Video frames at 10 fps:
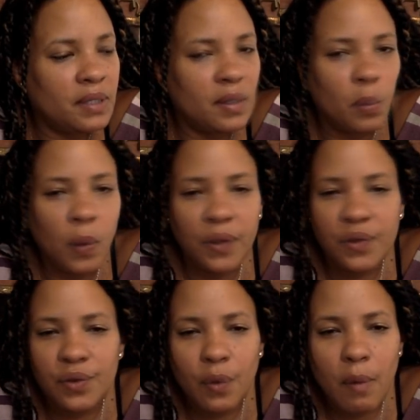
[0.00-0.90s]

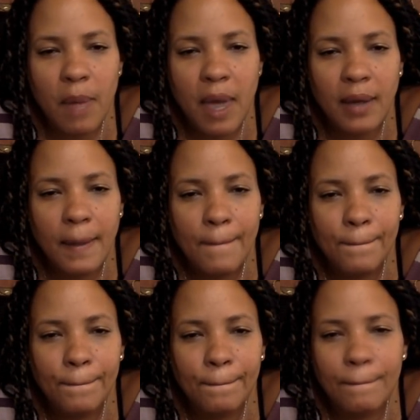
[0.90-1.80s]
someone's doormat
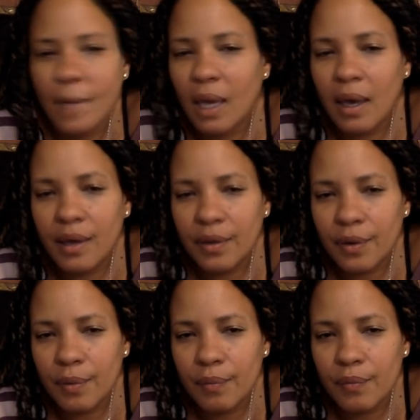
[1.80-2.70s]

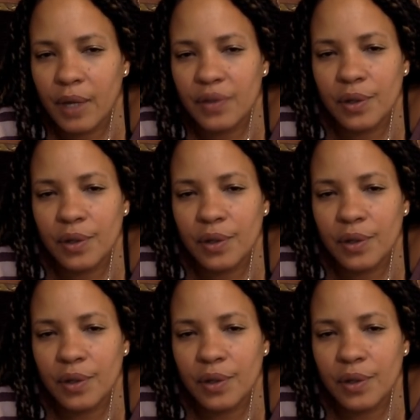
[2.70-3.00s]
either, right?